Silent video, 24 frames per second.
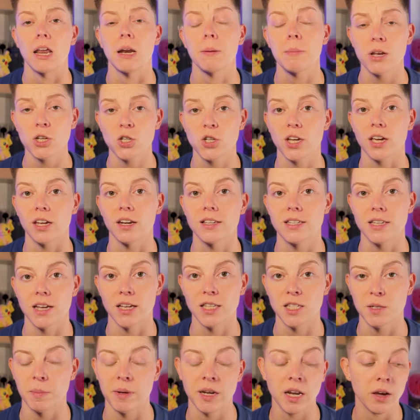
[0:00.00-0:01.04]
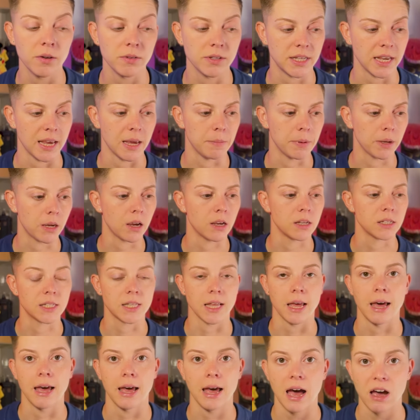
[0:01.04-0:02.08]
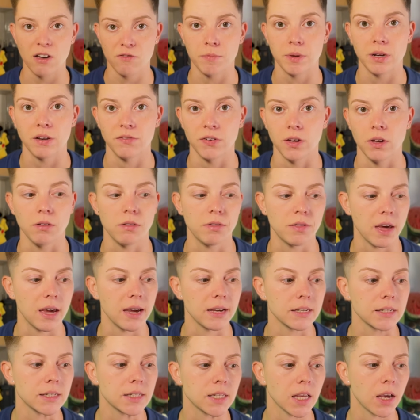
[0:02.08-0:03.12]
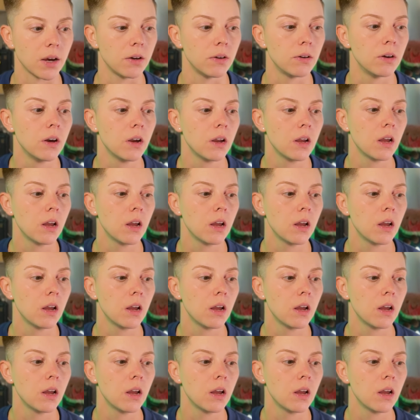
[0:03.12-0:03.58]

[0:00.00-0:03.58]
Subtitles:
And I'm actually going to turn to my notes here because there have been a few things. So